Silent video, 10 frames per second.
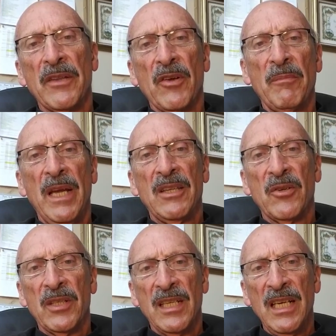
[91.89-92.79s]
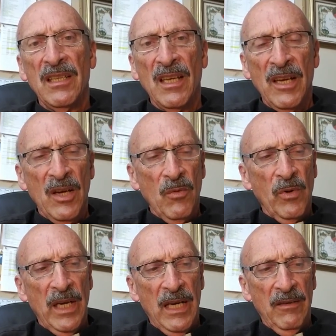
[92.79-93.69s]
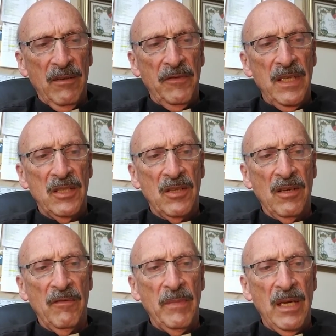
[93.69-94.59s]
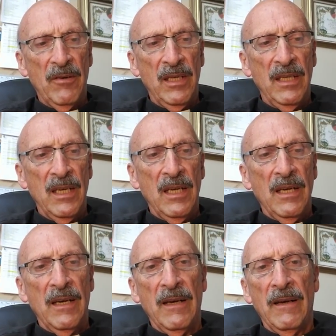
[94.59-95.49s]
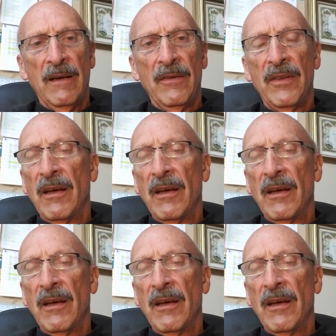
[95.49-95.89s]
On May 13th, we have the feast of Mary of